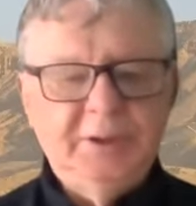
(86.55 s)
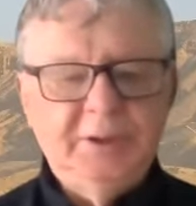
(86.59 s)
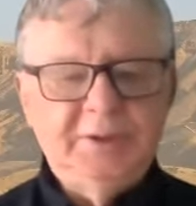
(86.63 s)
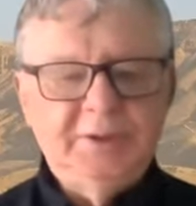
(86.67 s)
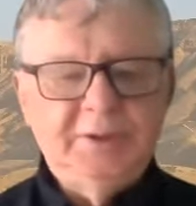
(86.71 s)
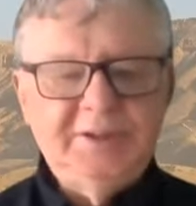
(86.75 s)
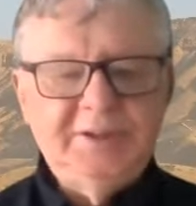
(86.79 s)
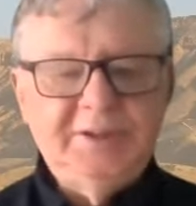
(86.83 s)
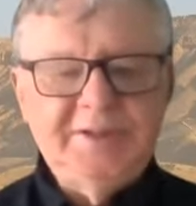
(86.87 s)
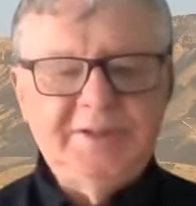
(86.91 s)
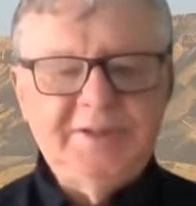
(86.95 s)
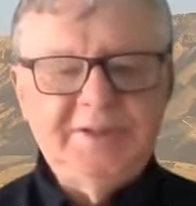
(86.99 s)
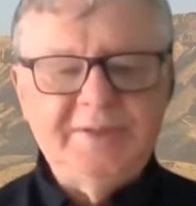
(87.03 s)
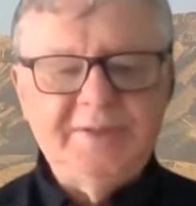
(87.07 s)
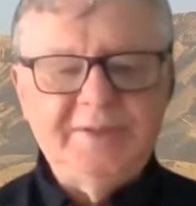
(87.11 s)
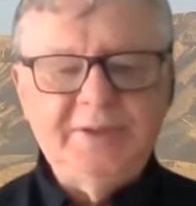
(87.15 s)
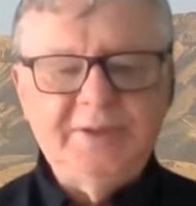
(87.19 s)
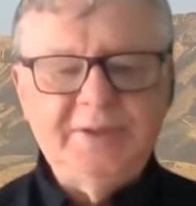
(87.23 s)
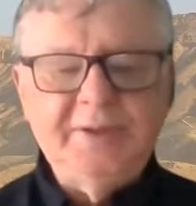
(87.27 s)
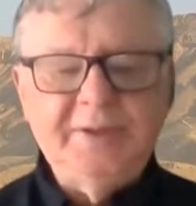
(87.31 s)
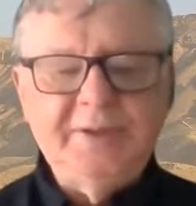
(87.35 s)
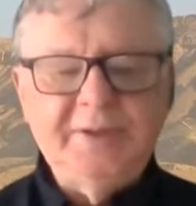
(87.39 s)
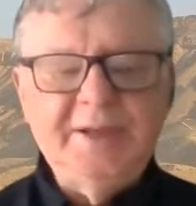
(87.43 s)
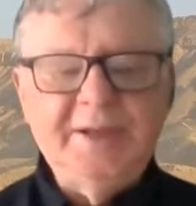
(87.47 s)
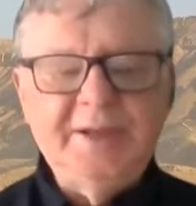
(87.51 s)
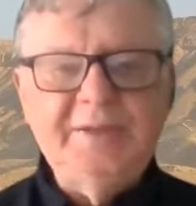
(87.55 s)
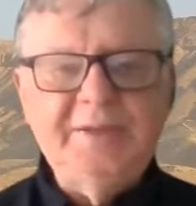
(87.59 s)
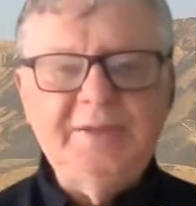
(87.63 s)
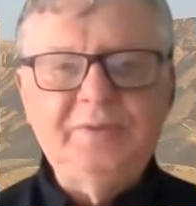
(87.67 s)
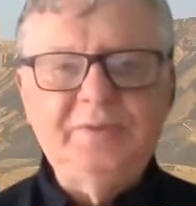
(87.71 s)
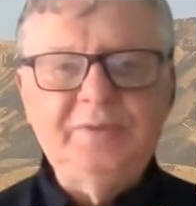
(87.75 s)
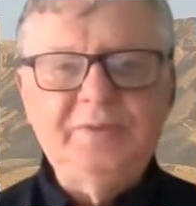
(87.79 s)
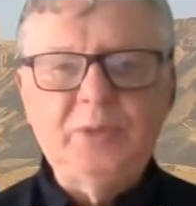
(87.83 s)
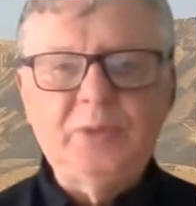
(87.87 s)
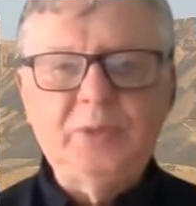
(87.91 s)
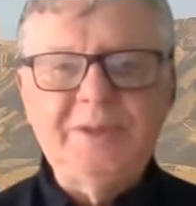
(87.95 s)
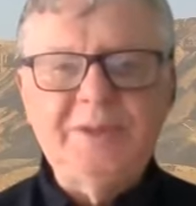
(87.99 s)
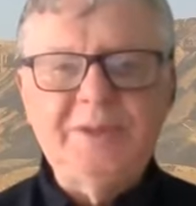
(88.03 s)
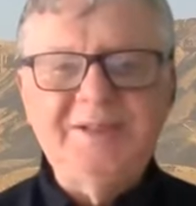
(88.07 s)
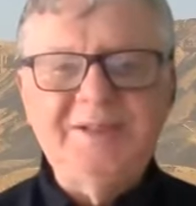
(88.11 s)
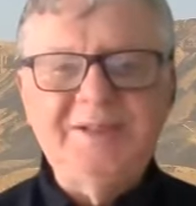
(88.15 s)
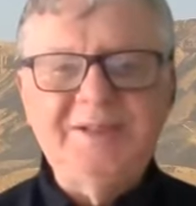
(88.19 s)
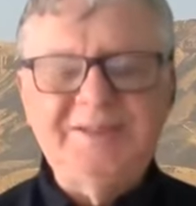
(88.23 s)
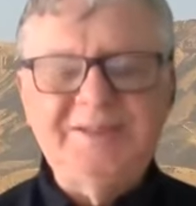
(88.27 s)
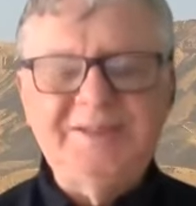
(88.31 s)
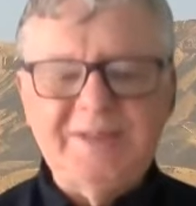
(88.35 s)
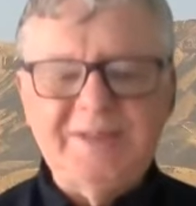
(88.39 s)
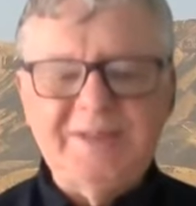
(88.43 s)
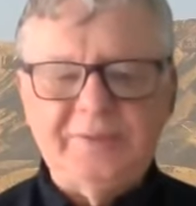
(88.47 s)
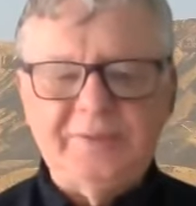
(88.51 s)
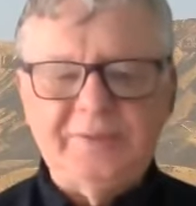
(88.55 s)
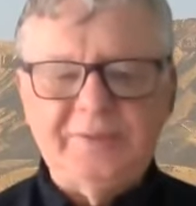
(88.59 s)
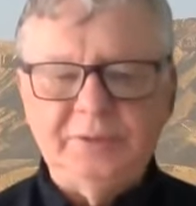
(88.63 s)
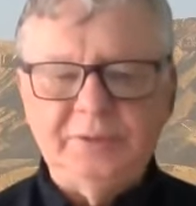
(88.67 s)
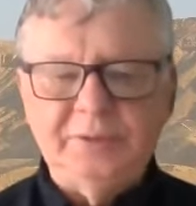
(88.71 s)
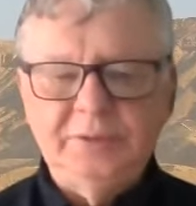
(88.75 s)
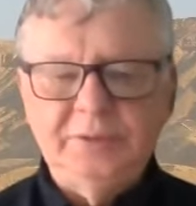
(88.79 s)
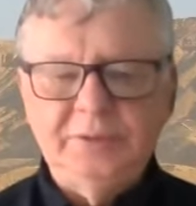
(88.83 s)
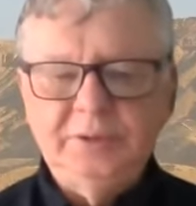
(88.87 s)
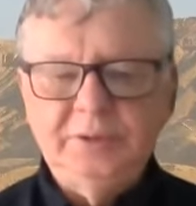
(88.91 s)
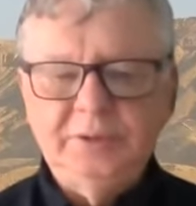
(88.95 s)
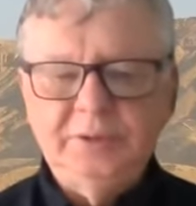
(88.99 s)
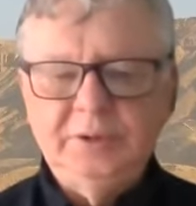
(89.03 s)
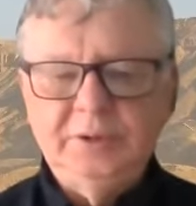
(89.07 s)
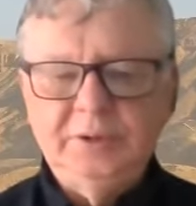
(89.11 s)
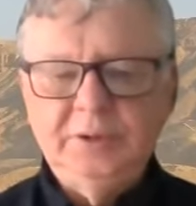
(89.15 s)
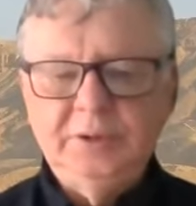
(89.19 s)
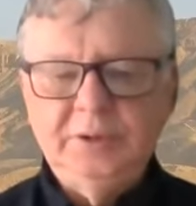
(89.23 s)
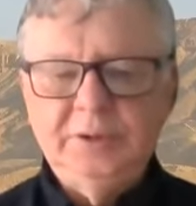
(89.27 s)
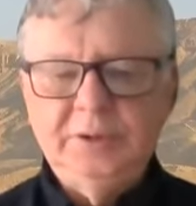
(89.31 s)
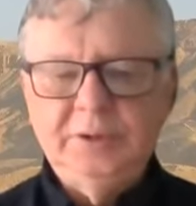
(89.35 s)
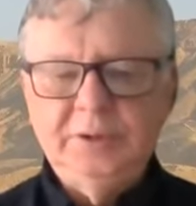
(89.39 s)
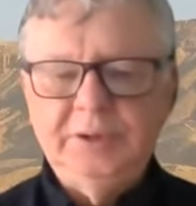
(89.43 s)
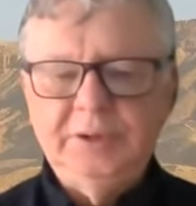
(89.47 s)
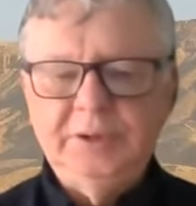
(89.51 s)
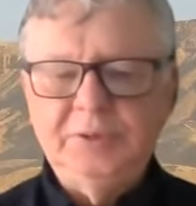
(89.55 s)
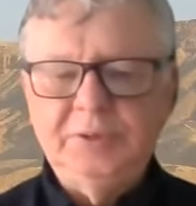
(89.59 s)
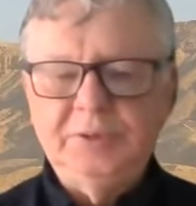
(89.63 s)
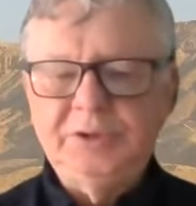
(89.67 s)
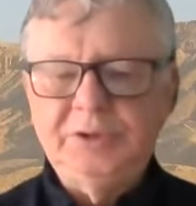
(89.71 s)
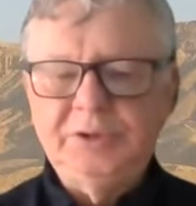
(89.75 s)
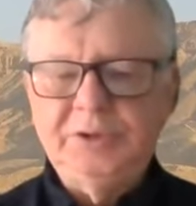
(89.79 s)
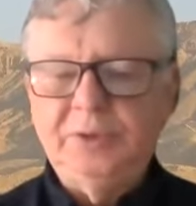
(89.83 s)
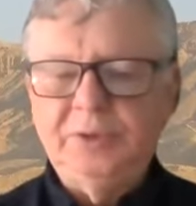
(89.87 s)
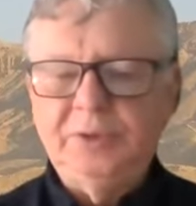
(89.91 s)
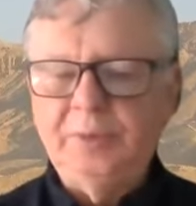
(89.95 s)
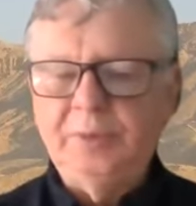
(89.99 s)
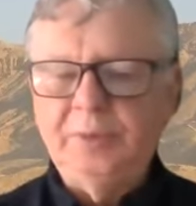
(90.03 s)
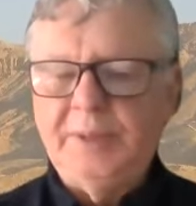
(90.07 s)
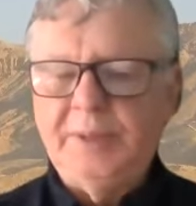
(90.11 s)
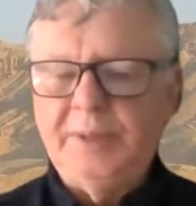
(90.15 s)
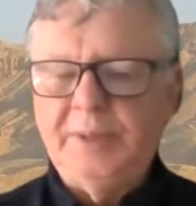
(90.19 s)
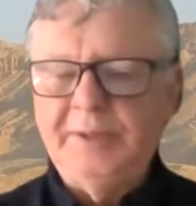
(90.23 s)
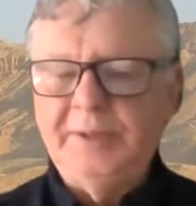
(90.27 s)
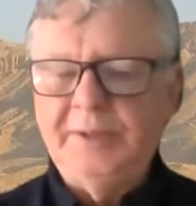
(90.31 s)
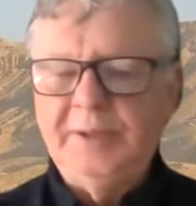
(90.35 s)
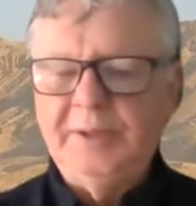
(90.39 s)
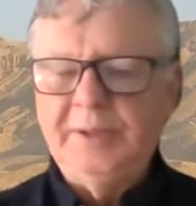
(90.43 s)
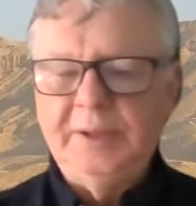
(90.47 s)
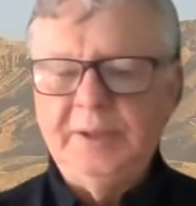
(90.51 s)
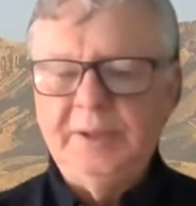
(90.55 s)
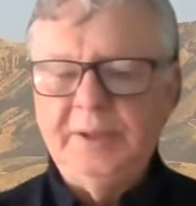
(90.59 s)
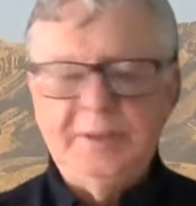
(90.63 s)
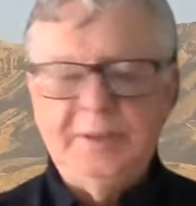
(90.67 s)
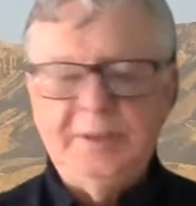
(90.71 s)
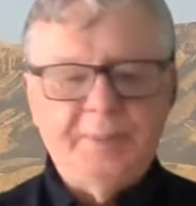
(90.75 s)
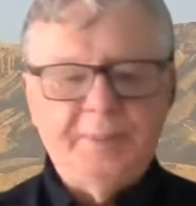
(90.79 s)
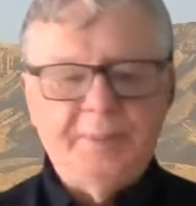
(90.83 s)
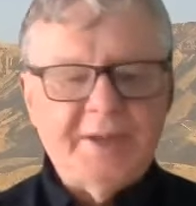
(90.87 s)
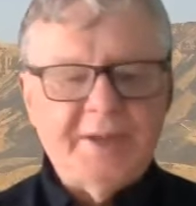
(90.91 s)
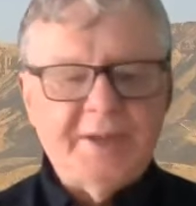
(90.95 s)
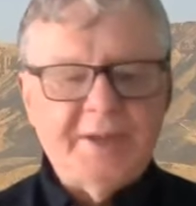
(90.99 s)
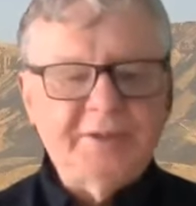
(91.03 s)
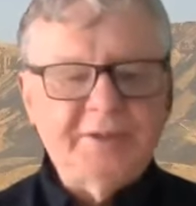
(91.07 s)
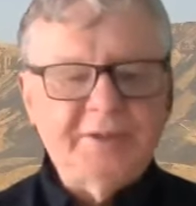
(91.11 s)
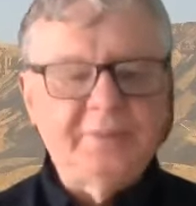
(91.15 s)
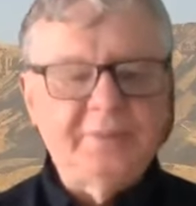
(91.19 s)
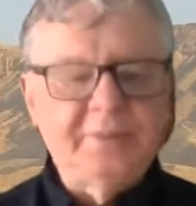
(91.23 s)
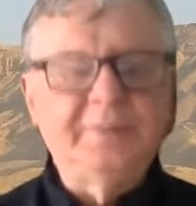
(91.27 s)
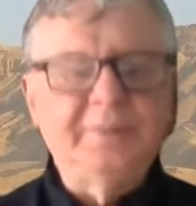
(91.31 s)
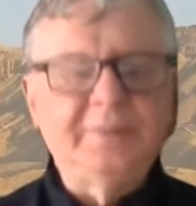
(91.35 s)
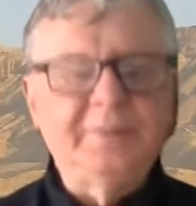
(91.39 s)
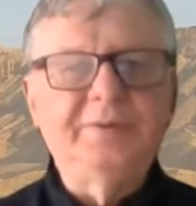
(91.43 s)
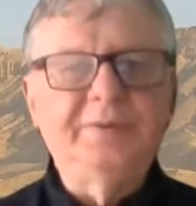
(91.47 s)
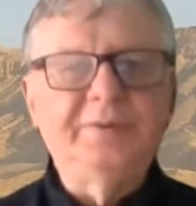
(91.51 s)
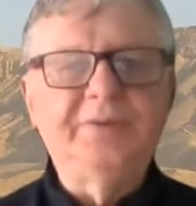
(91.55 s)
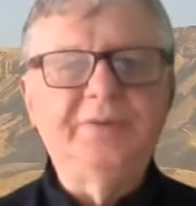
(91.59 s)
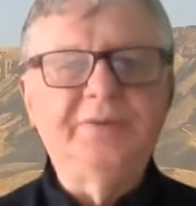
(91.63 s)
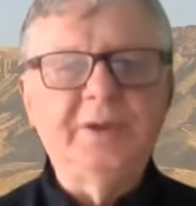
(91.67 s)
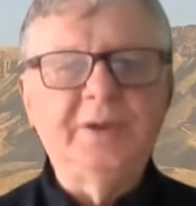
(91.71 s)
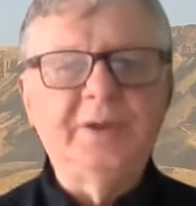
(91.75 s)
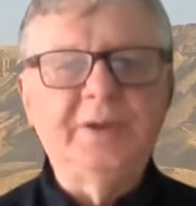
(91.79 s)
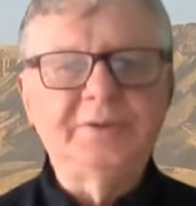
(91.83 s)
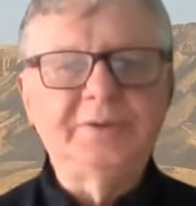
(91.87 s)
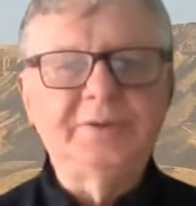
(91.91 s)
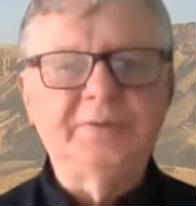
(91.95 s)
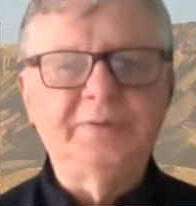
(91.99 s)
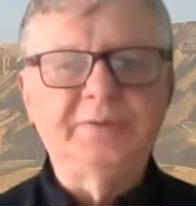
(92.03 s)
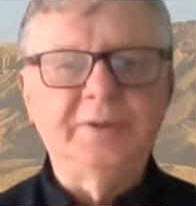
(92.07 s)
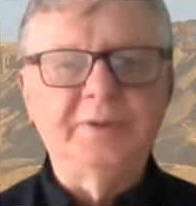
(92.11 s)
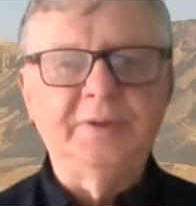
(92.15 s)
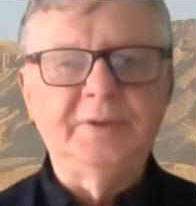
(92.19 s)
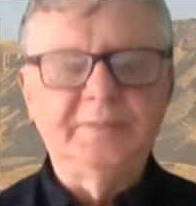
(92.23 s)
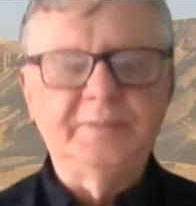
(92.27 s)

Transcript: He said that at the age of 27, he was struck by the passion for philosophy.